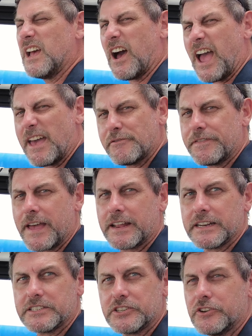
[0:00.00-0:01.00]
I haven't
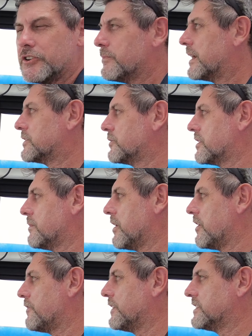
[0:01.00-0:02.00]
found it too much with the
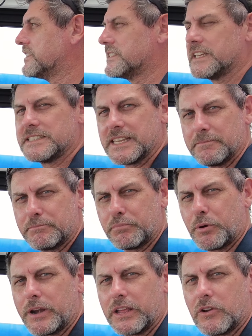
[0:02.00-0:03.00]
Merry Fishers. They seem
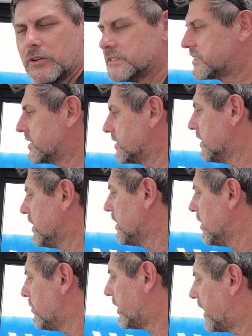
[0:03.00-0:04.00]
pretty constant.
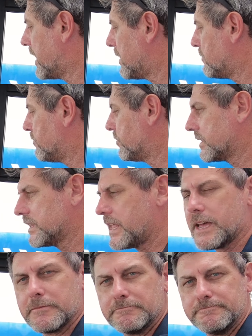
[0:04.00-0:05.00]
But
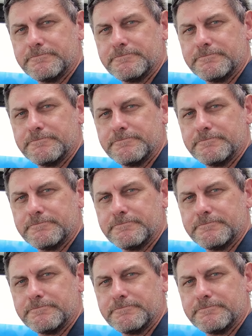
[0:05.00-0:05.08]
yeah.